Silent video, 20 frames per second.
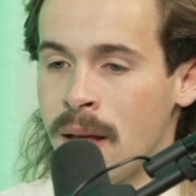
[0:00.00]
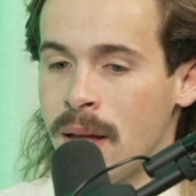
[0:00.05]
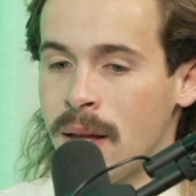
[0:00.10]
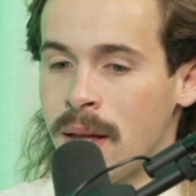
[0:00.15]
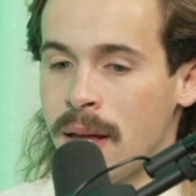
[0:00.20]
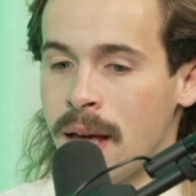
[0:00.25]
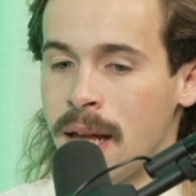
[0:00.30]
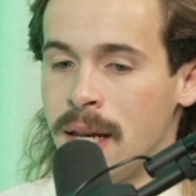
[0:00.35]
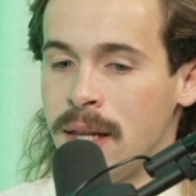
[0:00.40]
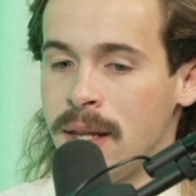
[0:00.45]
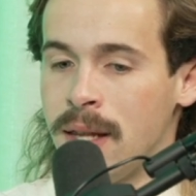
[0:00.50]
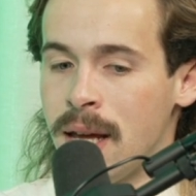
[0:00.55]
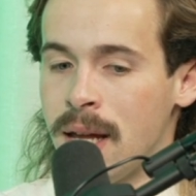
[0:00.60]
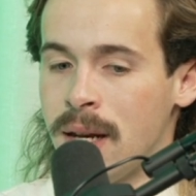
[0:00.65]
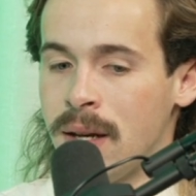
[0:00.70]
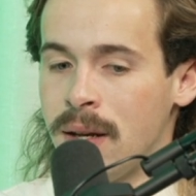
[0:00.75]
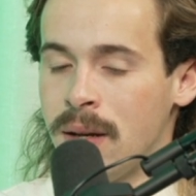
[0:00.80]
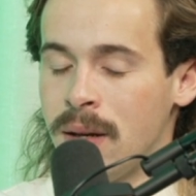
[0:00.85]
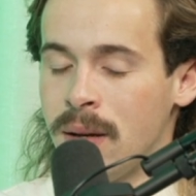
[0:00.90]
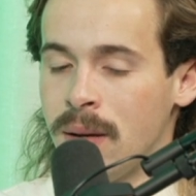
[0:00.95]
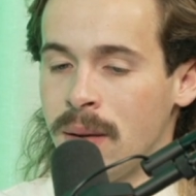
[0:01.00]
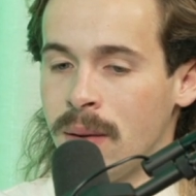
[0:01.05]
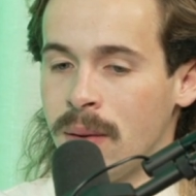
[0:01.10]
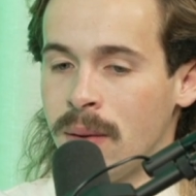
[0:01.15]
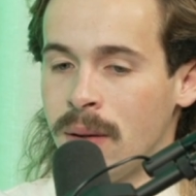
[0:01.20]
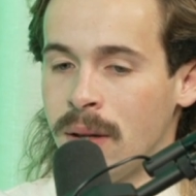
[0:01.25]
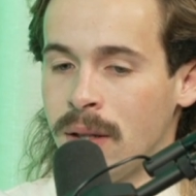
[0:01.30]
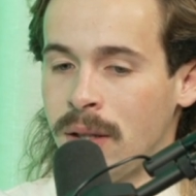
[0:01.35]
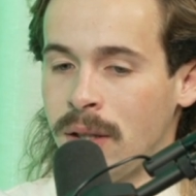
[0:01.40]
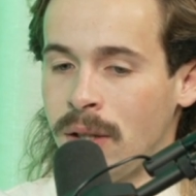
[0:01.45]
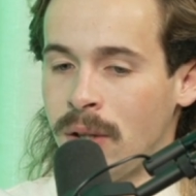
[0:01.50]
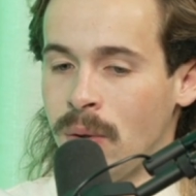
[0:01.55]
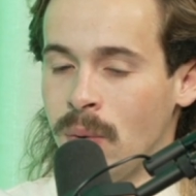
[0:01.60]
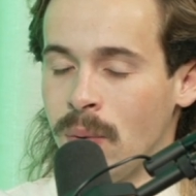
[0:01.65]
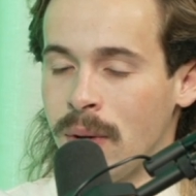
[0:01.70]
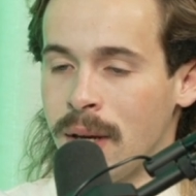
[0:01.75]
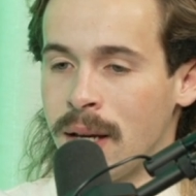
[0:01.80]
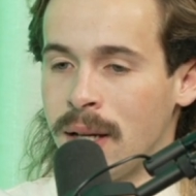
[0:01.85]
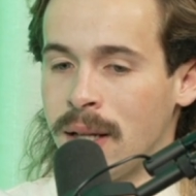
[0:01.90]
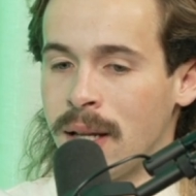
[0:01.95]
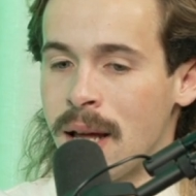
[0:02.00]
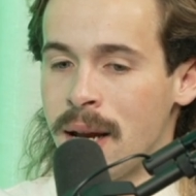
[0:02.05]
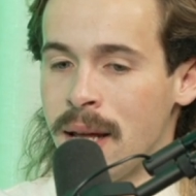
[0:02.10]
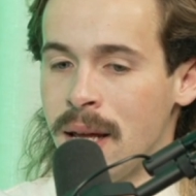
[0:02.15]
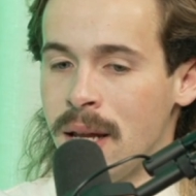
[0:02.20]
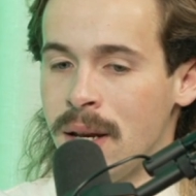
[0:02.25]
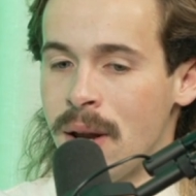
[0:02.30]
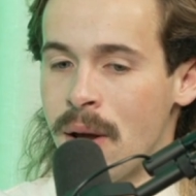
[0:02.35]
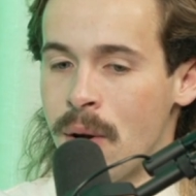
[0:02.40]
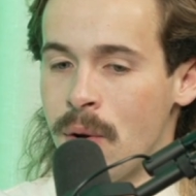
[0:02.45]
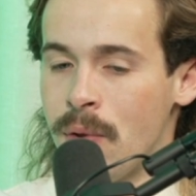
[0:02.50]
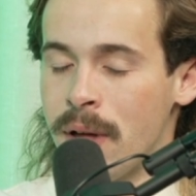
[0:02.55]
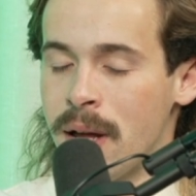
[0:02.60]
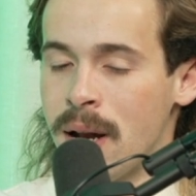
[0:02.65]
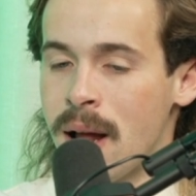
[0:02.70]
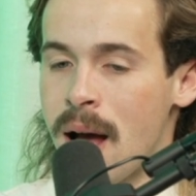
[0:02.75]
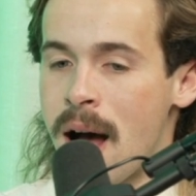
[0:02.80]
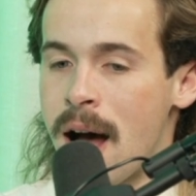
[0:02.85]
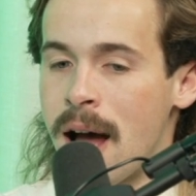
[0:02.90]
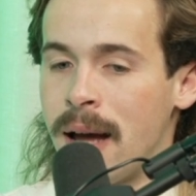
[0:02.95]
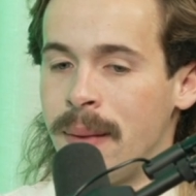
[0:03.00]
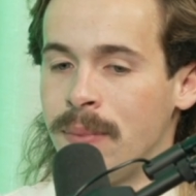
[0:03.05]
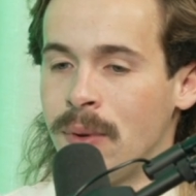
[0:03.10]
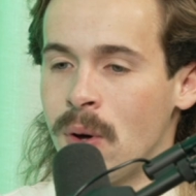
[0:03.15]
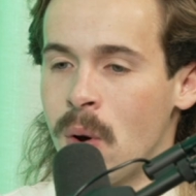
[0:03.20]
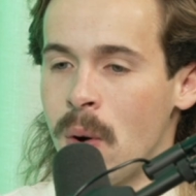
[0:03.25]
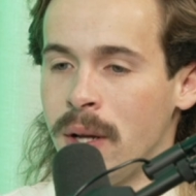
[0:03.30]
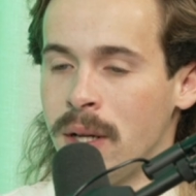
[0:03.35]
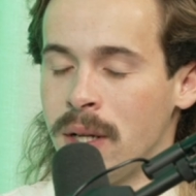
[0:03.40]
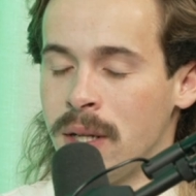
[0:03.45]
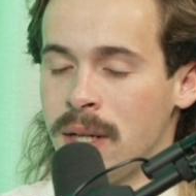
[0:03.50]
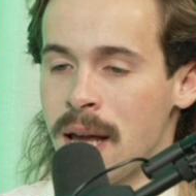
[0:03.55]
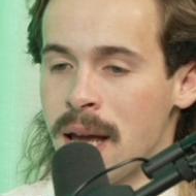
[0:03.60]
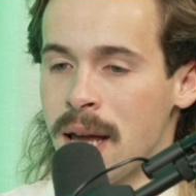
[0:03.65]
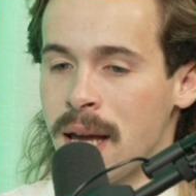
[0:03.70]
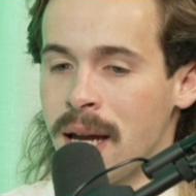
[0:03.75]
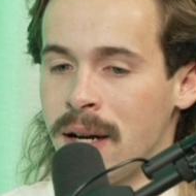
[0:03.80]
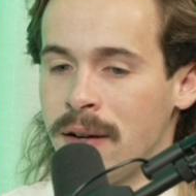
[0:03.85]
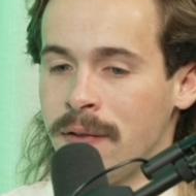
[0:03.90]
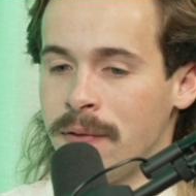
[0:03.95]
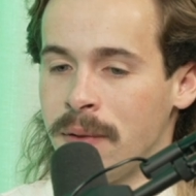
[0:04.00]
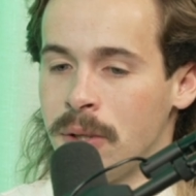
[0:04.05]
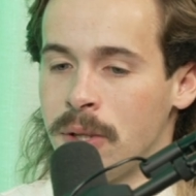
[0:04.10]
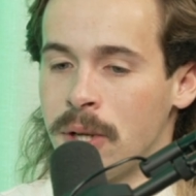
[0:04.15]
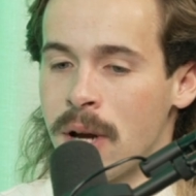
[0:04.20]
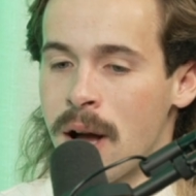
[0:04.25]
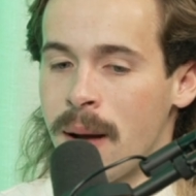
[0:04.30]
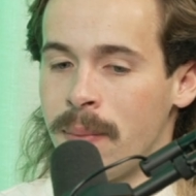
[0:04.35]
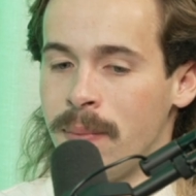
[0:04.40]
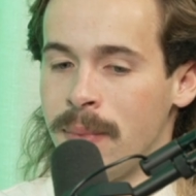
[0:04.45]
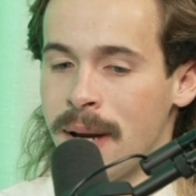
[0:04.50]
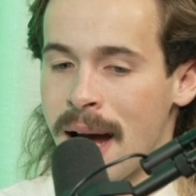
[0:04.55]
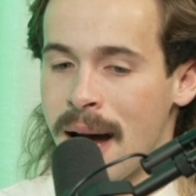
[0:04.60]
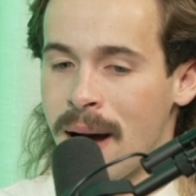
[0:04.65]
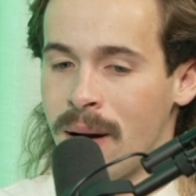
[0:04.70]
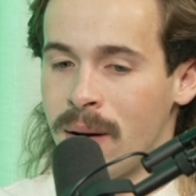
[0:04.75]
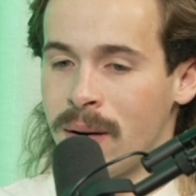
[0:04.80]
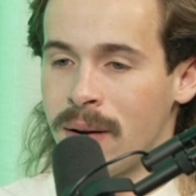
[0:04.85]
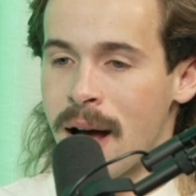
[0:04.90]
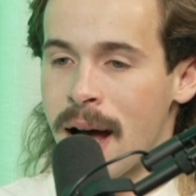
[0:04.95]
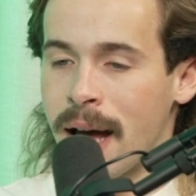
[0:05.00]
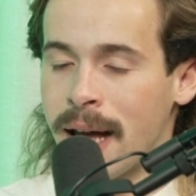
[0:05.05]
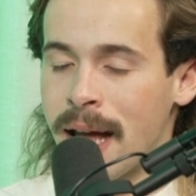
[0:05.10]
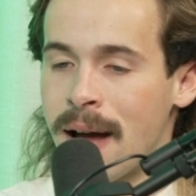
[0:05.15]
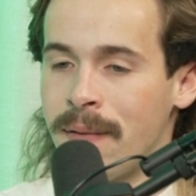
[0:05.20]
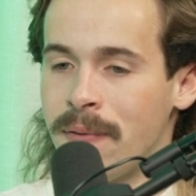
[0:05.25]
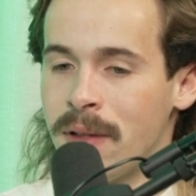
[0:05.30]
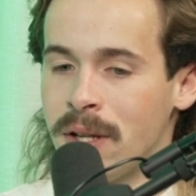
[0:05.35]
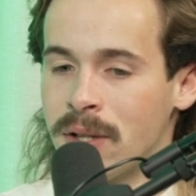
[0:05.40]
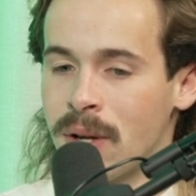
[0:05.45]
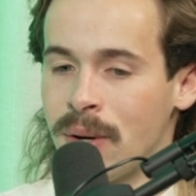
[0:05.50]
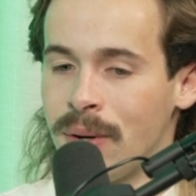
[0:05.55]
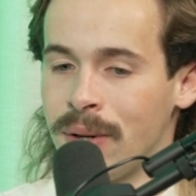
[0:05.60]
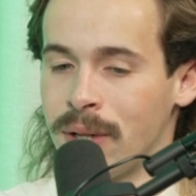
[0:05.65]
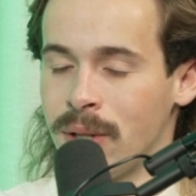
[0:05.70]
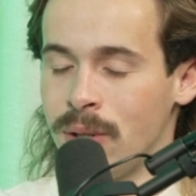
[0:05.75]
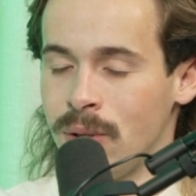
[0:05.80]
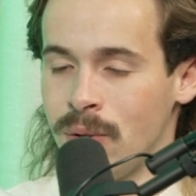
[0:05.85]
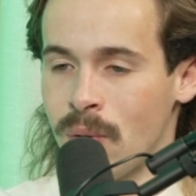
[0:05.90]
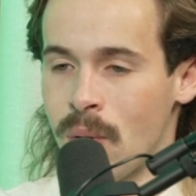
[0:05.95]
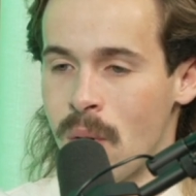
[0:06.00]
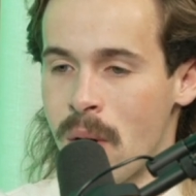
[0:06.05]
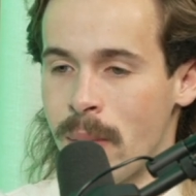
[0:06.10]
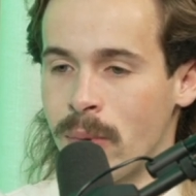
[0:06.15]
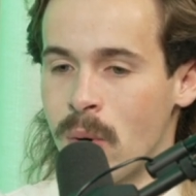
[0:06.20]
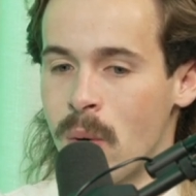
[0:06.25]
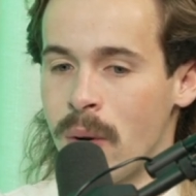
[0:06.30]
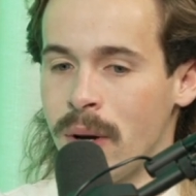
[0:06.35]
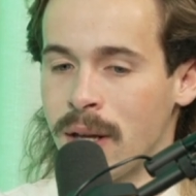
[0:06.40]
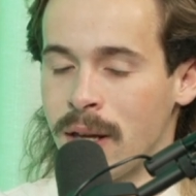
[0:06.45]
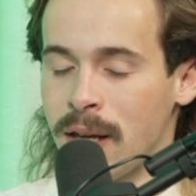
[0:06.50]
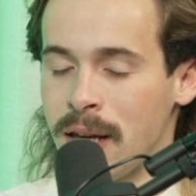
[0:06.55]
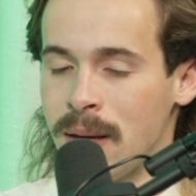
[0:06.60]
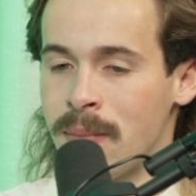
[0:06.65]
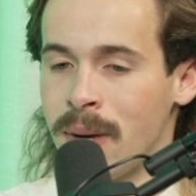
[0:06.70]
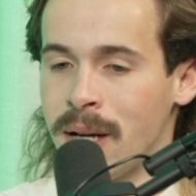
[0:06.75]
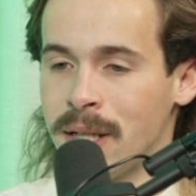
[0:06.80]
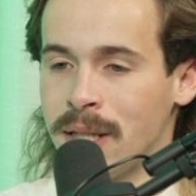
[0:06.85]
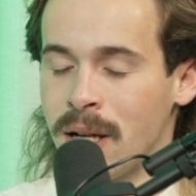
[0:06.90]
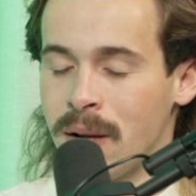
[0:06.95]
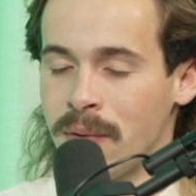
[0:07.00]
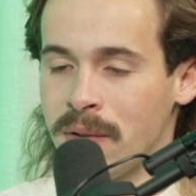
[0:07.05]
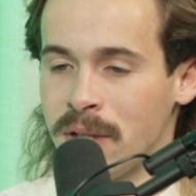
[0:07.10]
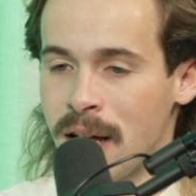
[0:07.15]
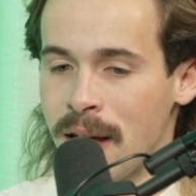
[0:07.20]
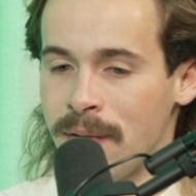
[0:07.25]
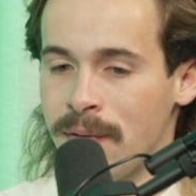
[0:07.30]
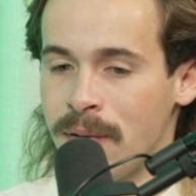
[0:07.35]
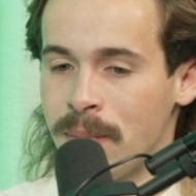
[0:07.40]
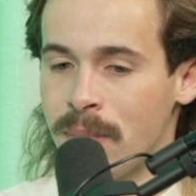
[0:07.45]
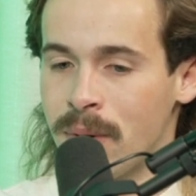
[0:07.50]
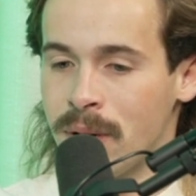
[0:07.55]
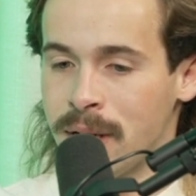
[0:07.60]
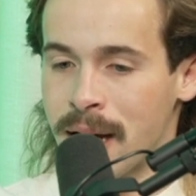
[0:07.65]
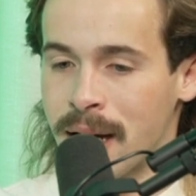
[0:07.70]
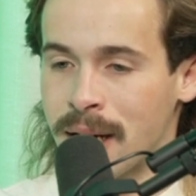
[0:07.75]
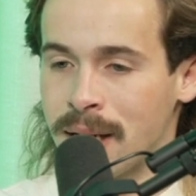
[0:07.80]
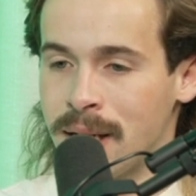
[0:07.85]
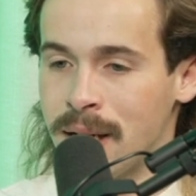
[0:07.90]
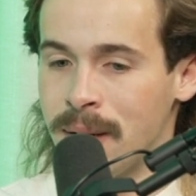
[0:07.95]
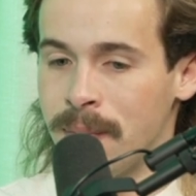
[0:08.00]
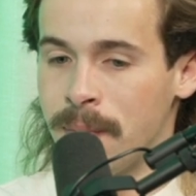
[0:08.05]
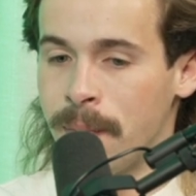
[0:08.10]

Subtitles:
And then you can let it know that I'm going to take care of the job now. I have this under control. I'm going to keep myself safe and protected.